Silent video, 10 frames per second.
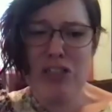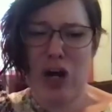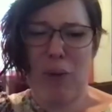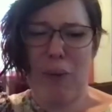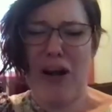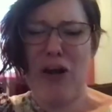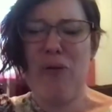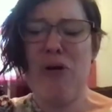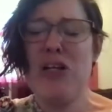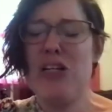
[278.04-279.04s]
when
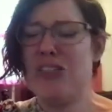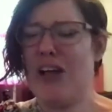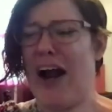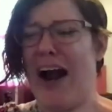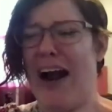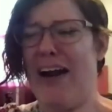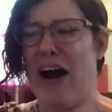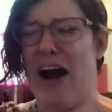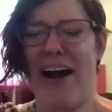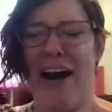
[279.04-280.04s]
you, because
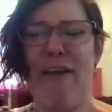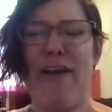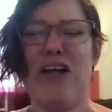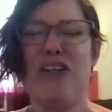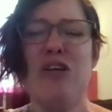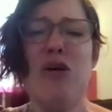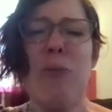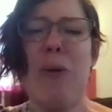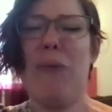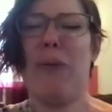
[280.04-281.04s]
I know there's
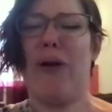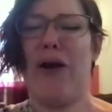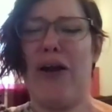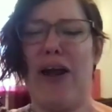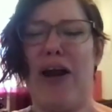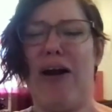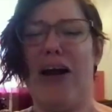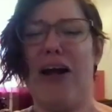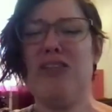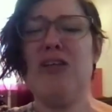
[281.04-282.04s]
people that are
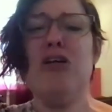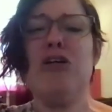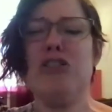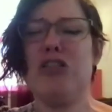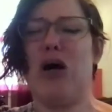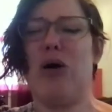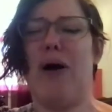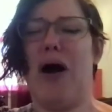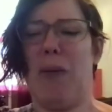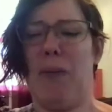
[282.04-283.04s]
curious. So
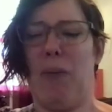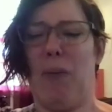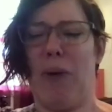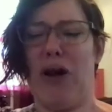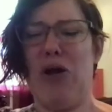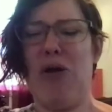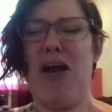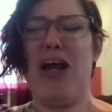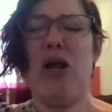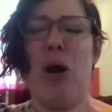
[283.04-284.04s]
when you
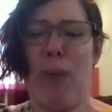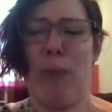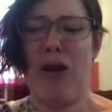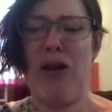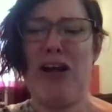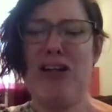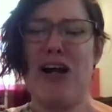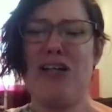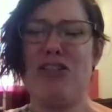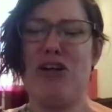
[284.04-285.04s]
get
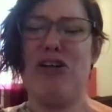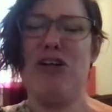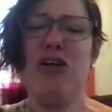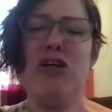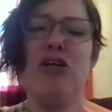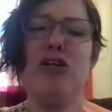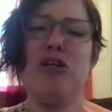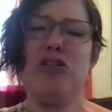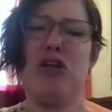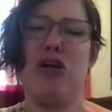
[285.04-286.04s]
tattooed,
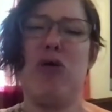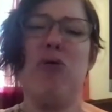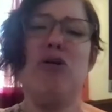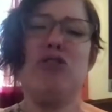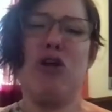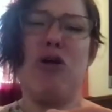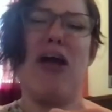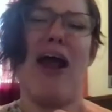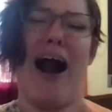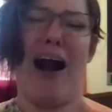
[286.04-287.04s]
do you
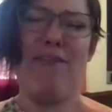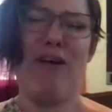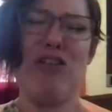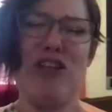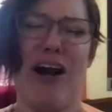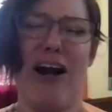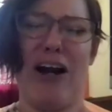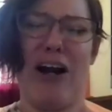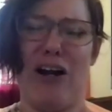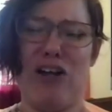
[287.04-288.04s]
get out of your
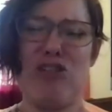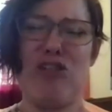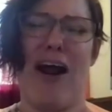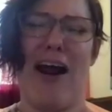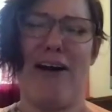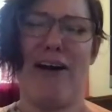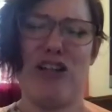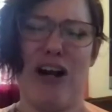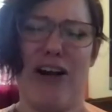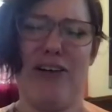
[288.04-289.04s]
chair or do you stay in your
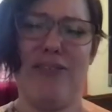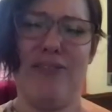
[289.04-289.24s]
chair?